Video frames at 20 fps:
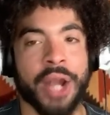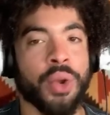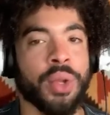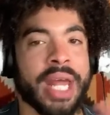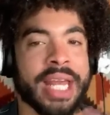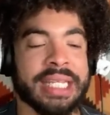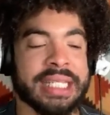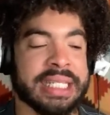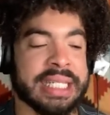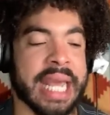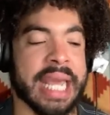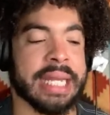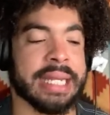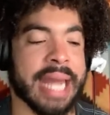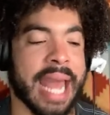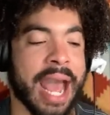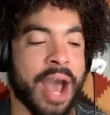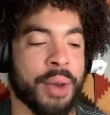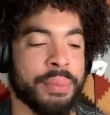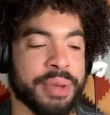I don't like
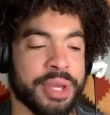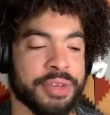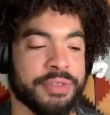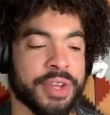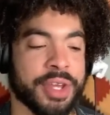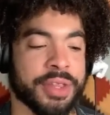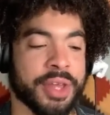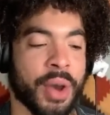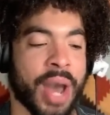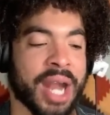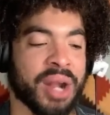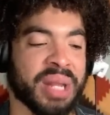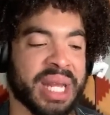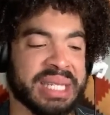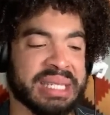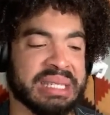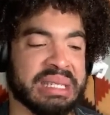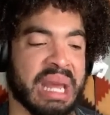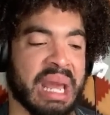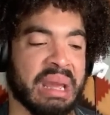steak now, PV though. I
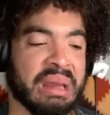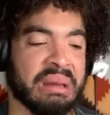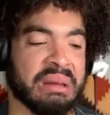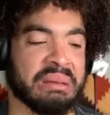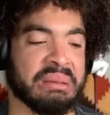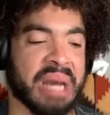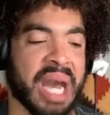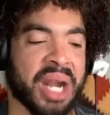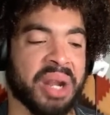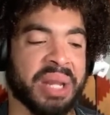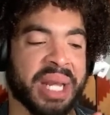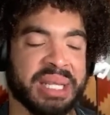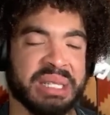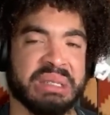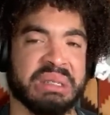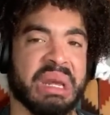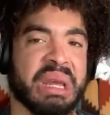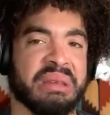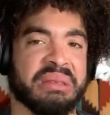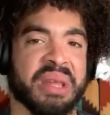don't like steak. I don't
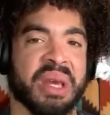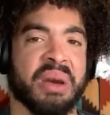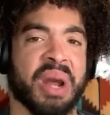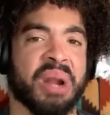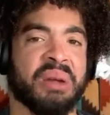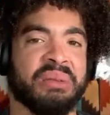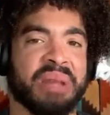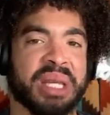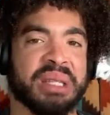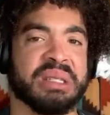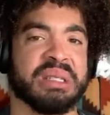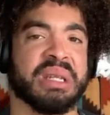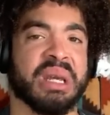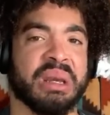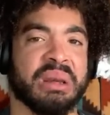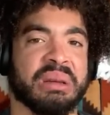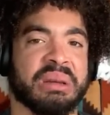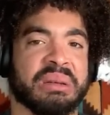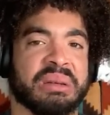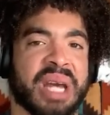like steak though. I don't like steak.
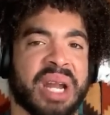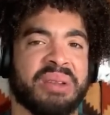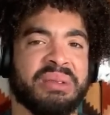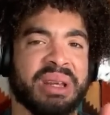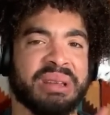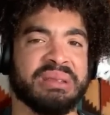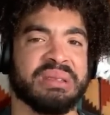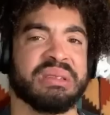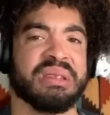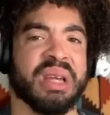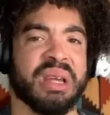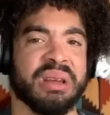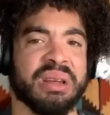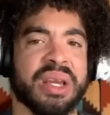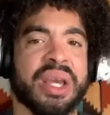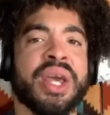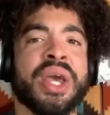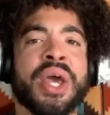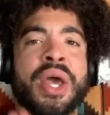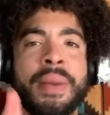I don't like steak.
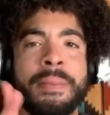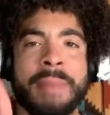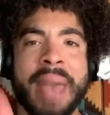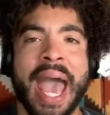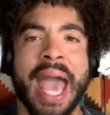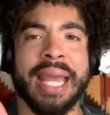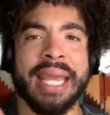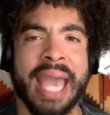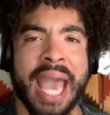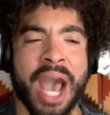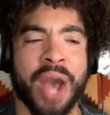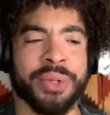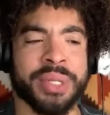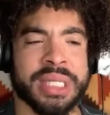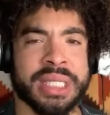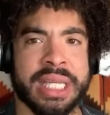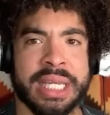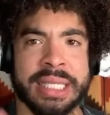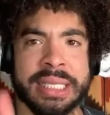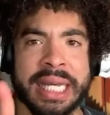Mad cow
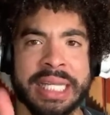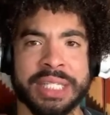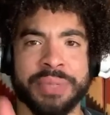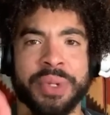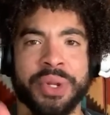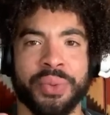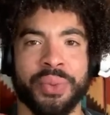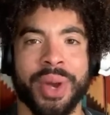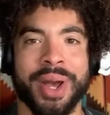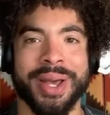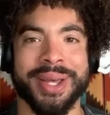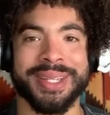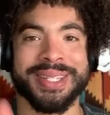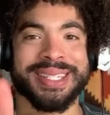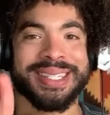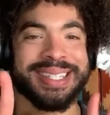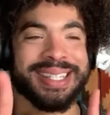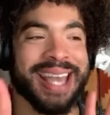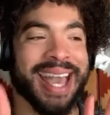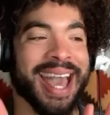disease. That's what it
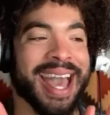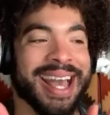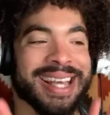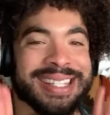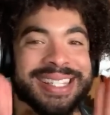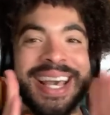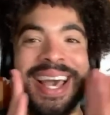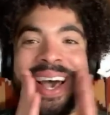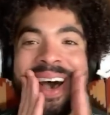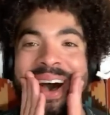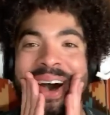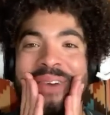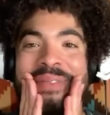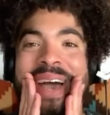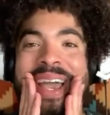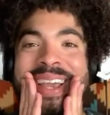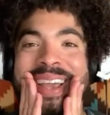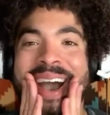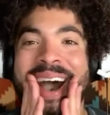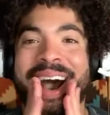was. Yes.
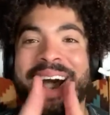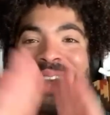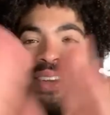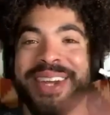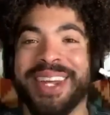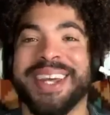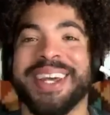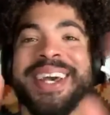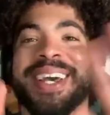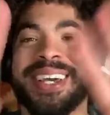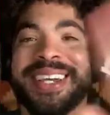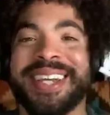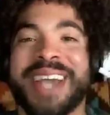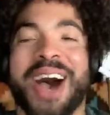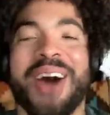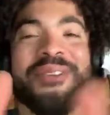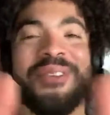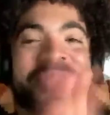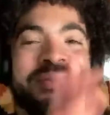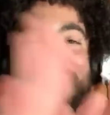Oh my God.
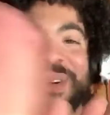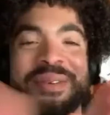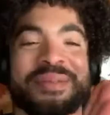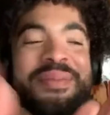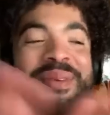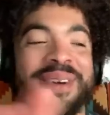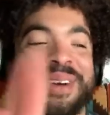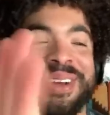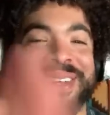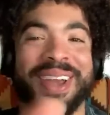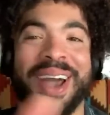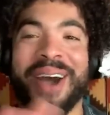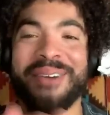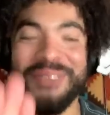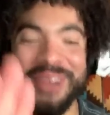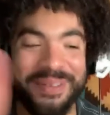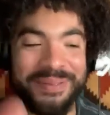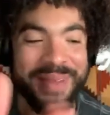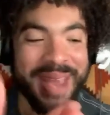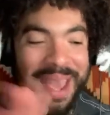Y'all remember.
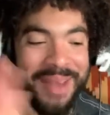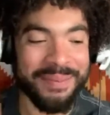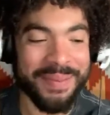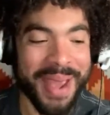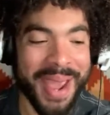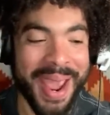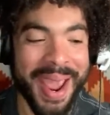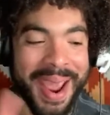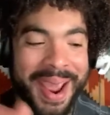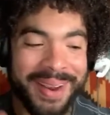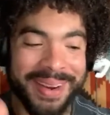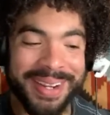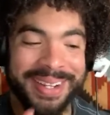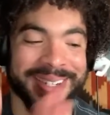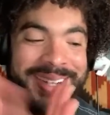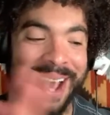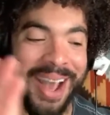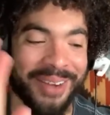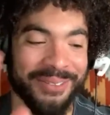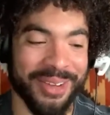Y'all
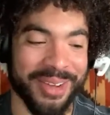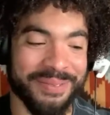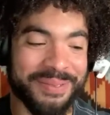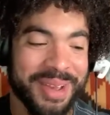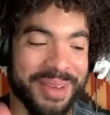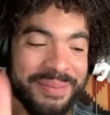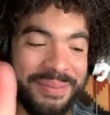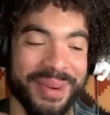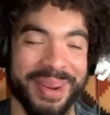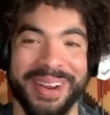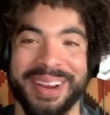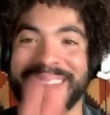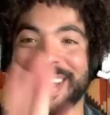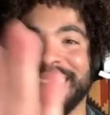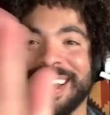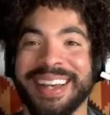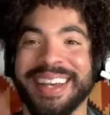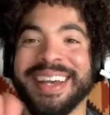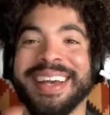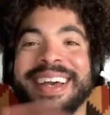remember. Y'all remember.
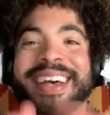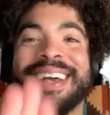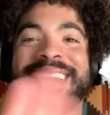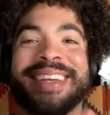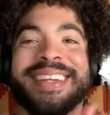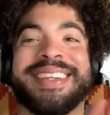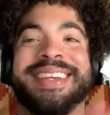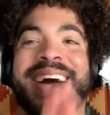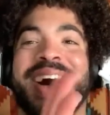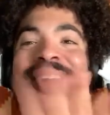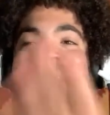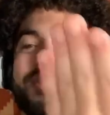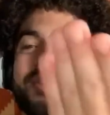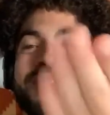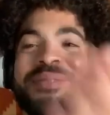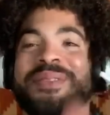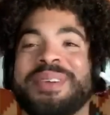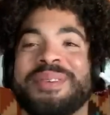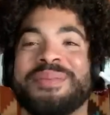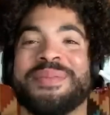Y'all
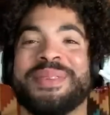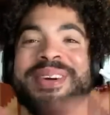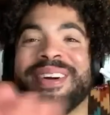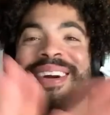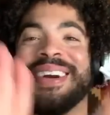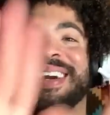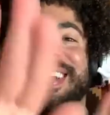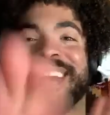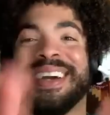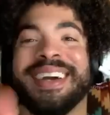remember.